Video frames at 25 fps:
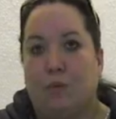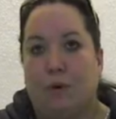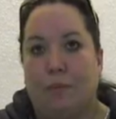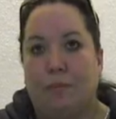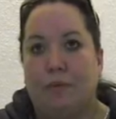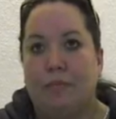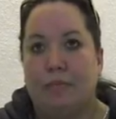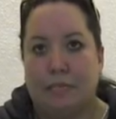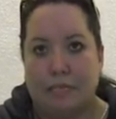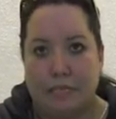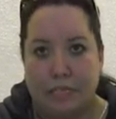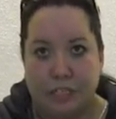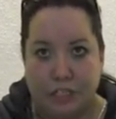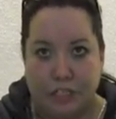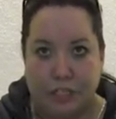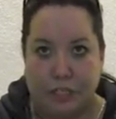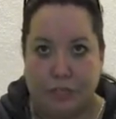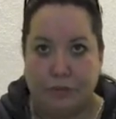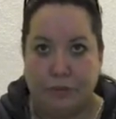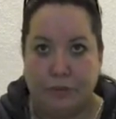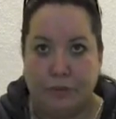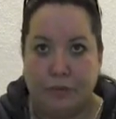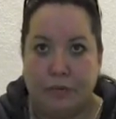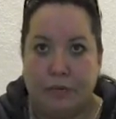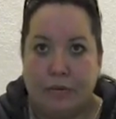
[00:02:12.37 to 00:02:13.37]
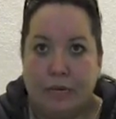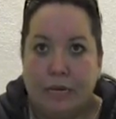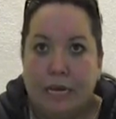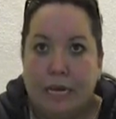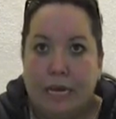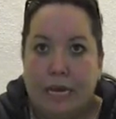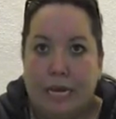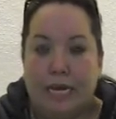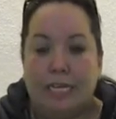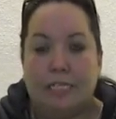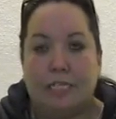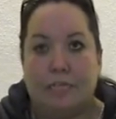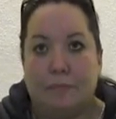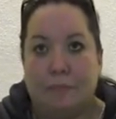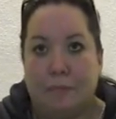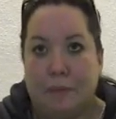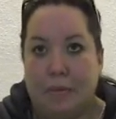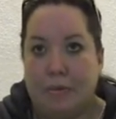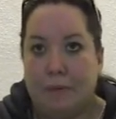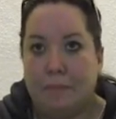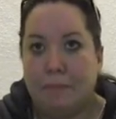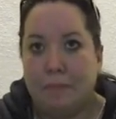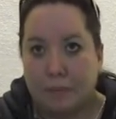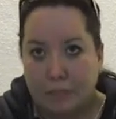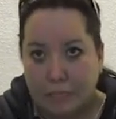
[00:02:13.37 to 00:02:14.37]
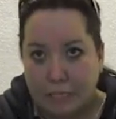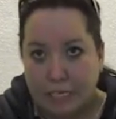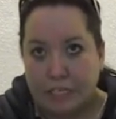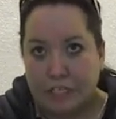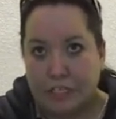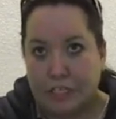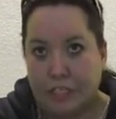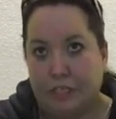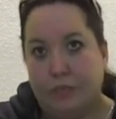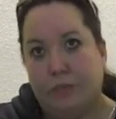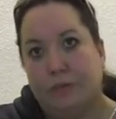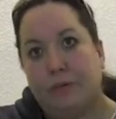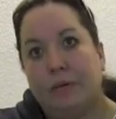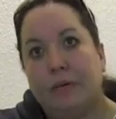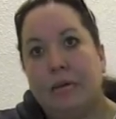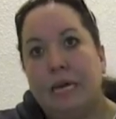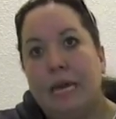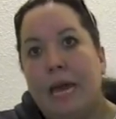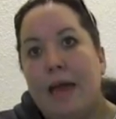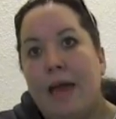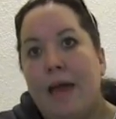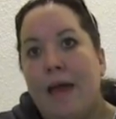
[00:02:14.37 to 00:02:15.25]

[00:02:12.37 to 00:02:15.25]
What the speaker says: woman's issue. It's a people issue.